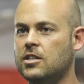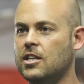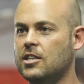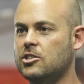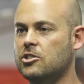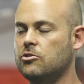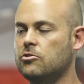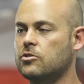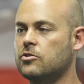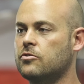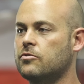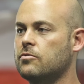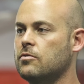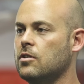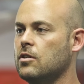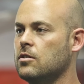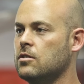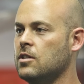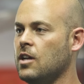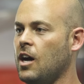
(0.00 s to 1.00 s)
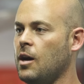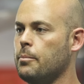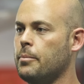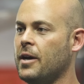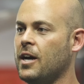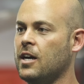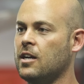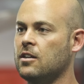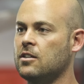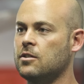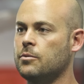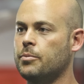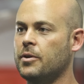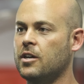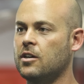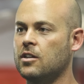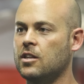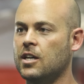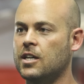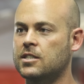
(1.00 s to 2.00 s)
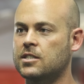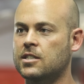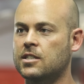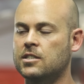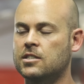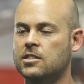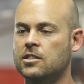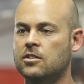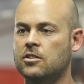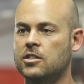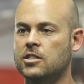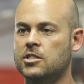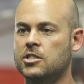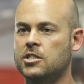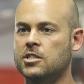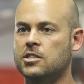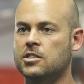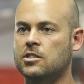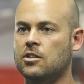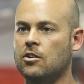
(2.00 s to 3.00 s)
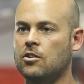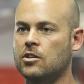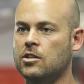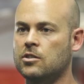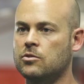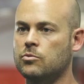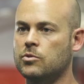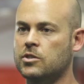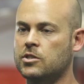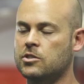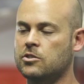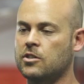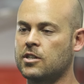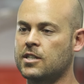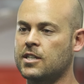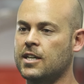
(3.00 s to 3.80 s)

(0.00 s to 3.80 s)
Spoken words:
thought she was not bad on the parallettes considering she started with strict